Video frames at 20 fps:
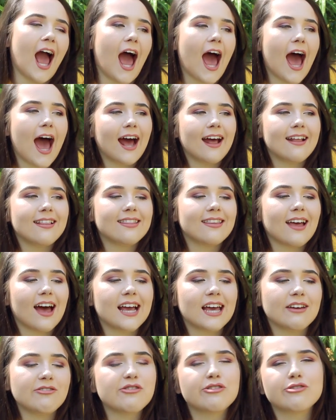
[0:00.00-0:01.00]
And I
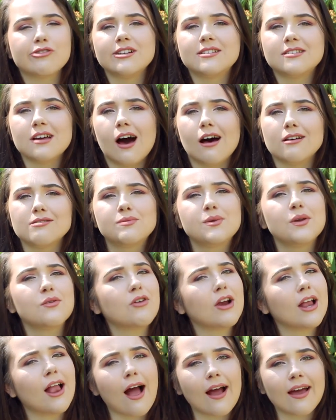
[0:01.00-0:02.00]
gave it three stars. Didn't
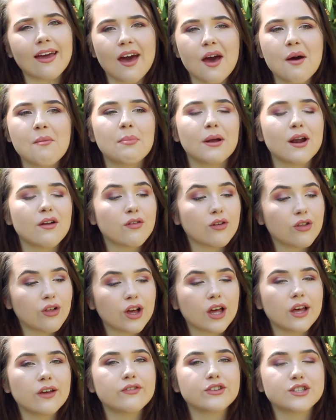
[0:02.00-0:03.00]
really like it. But if you're
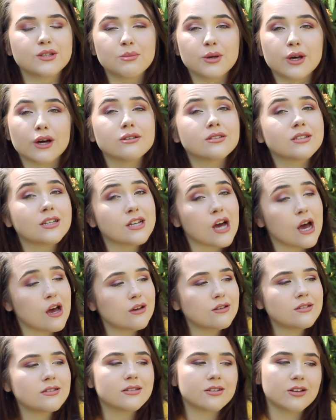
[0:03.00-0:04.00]
looking for some ghostly
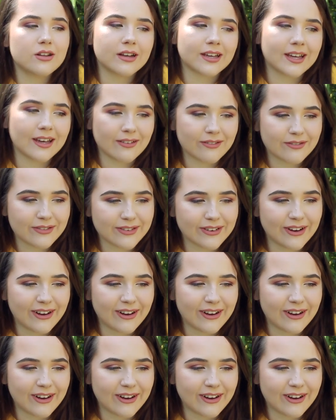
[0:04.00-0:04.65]
toast, you're looking for...